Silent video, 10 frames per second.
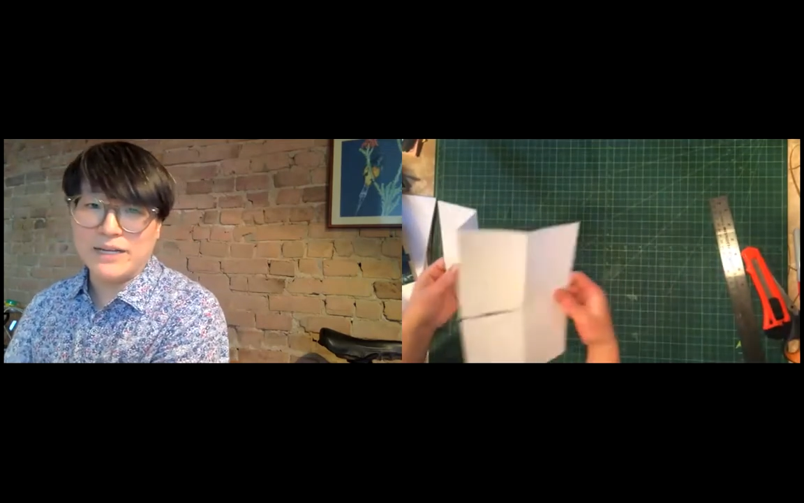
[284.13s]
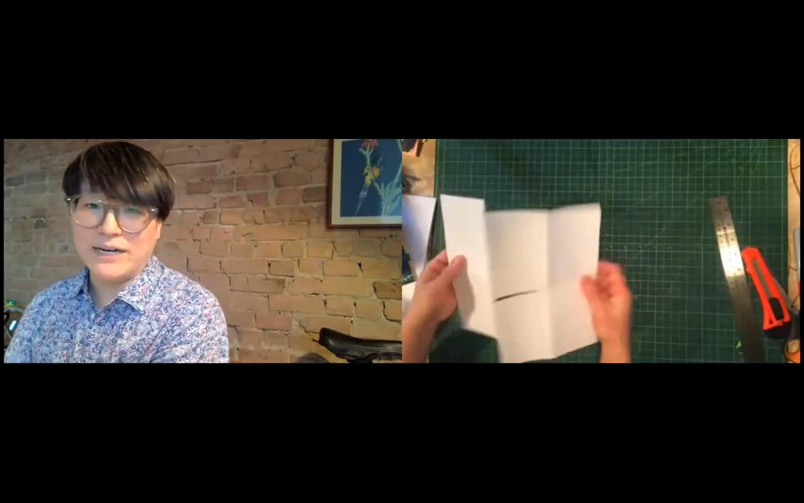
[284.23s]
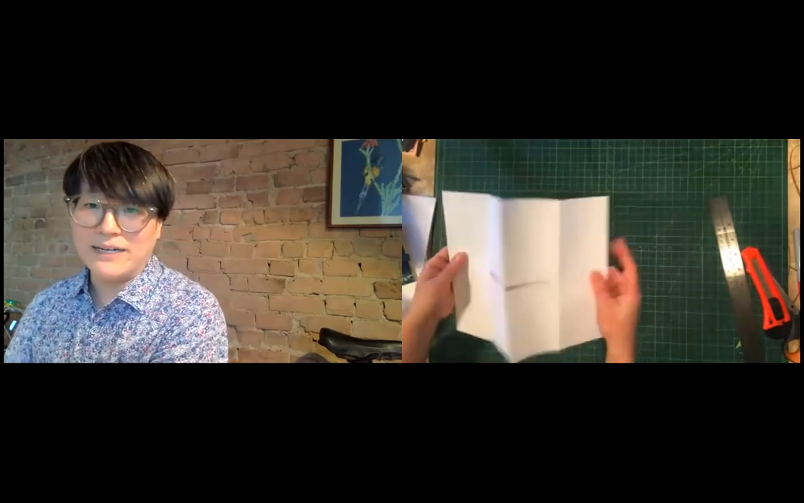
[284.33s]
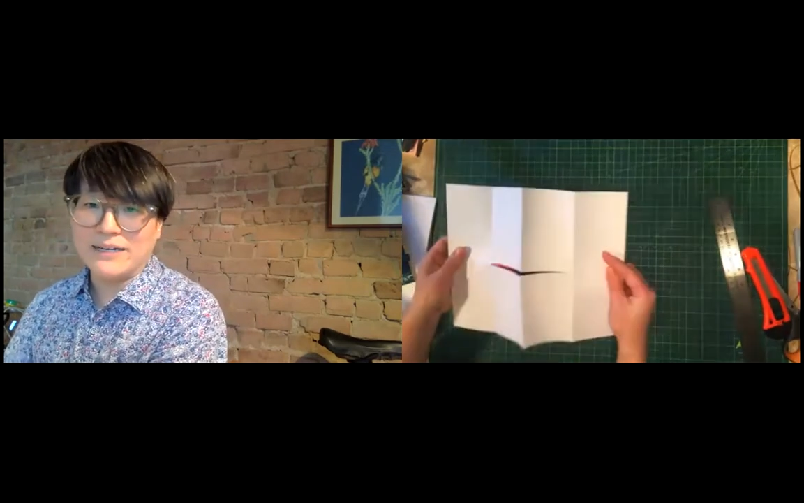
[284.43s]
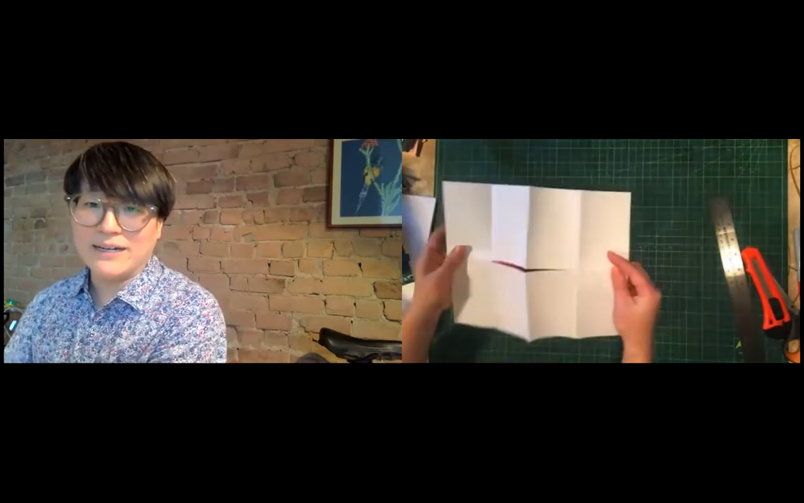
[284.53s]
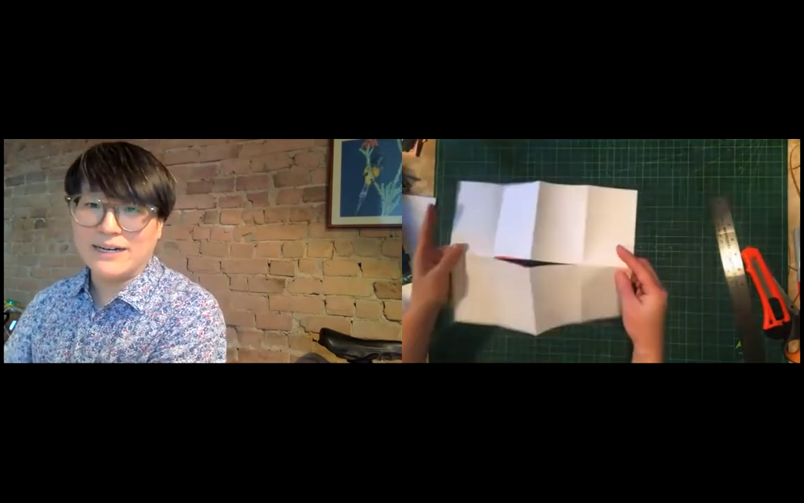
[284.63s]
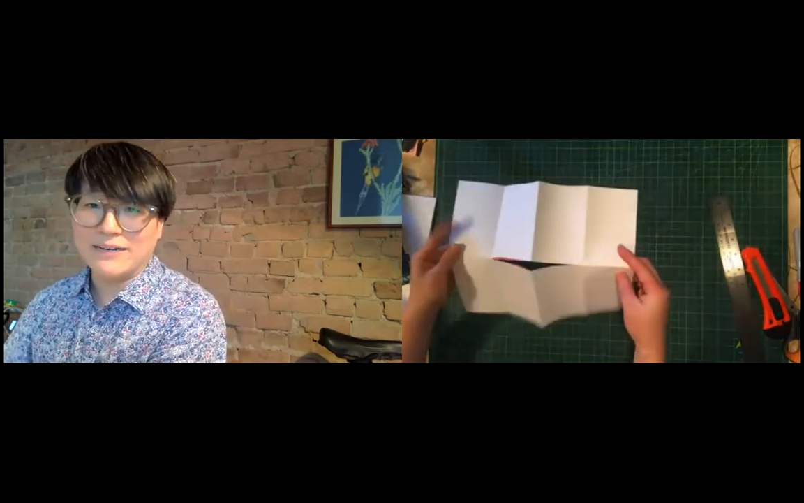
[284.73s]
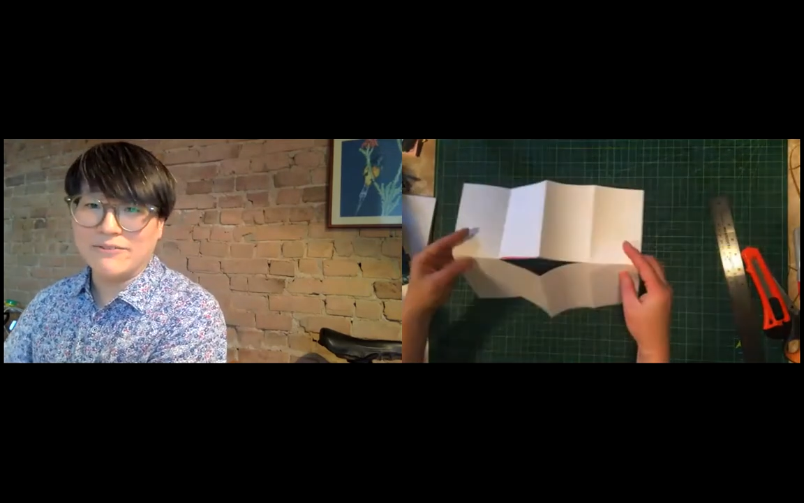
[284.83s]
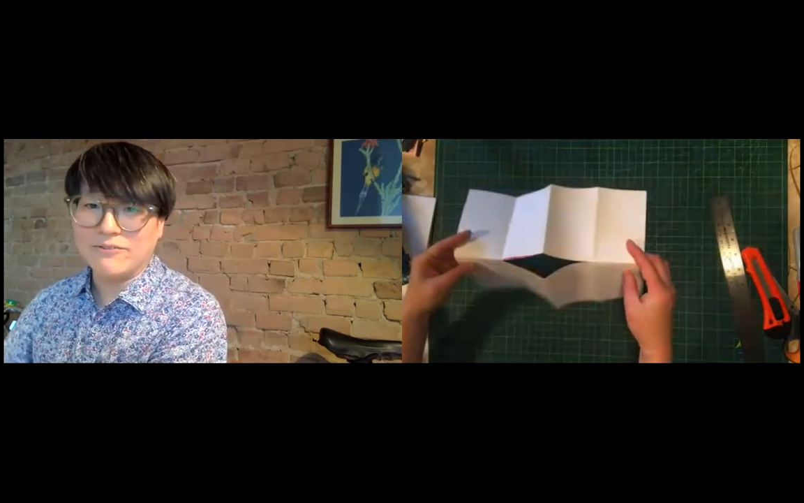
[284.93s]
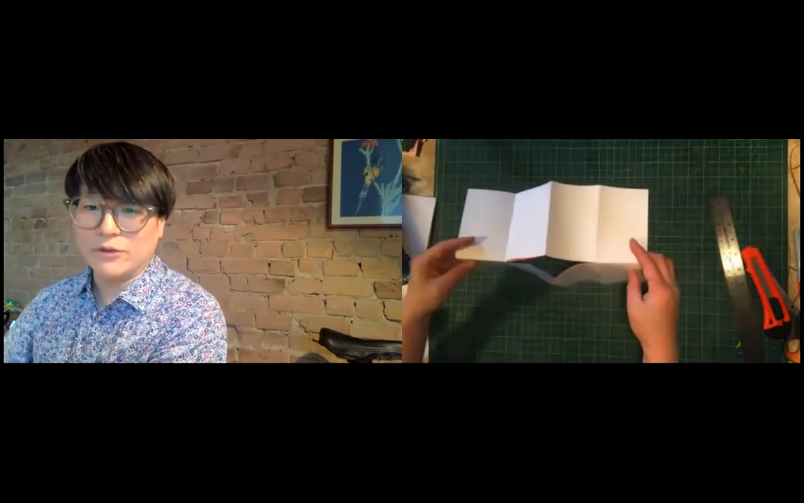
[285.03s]
uncut
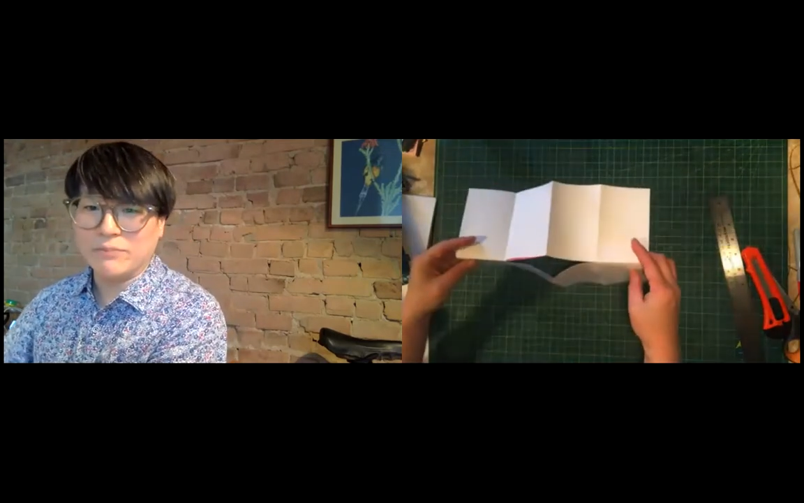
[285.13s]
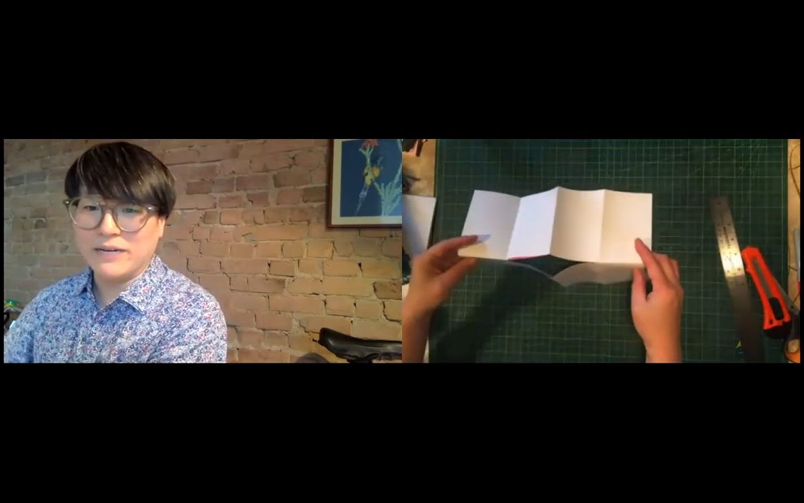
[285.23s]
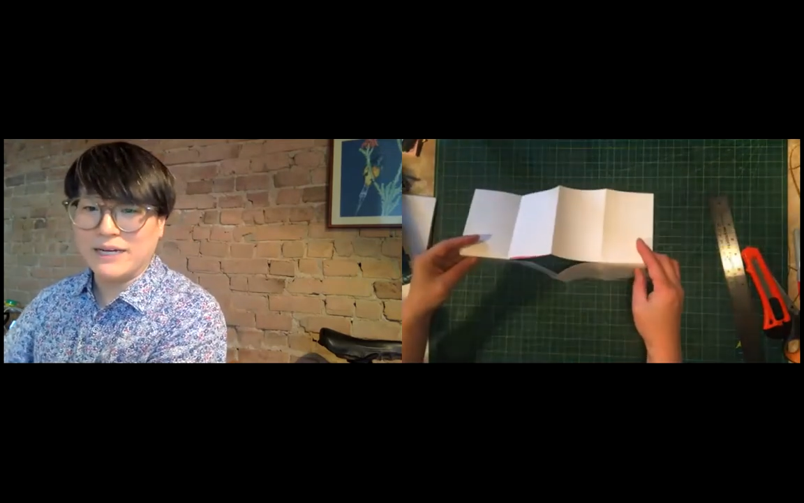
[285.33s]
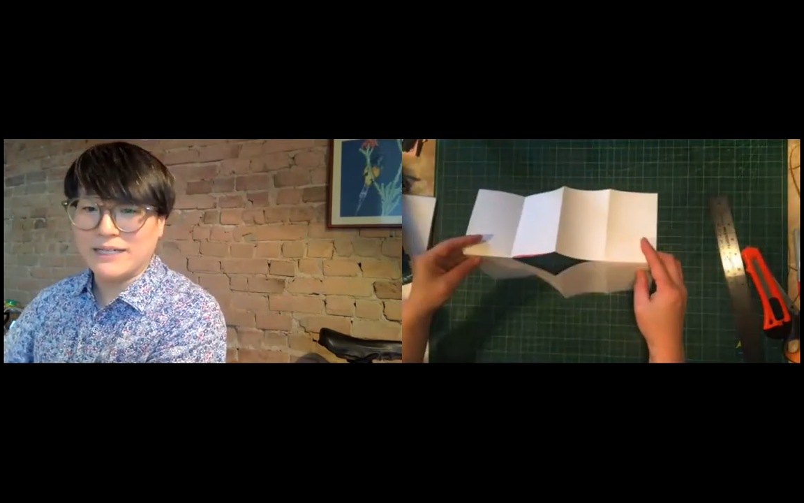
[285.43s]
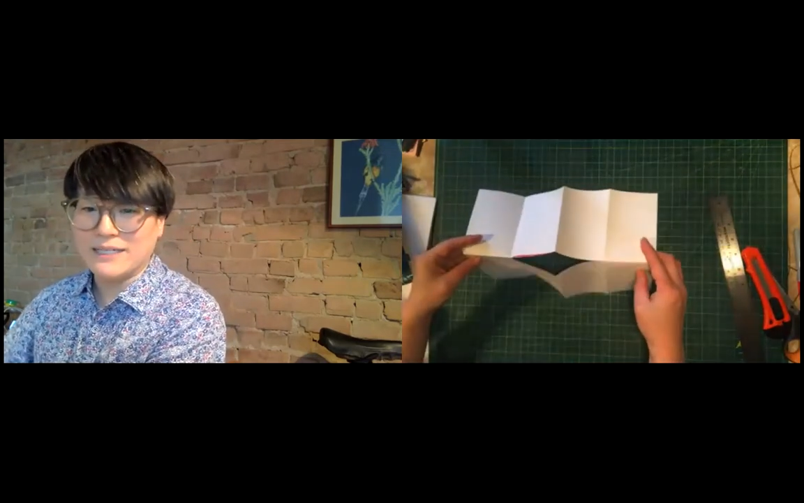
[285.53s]
format, I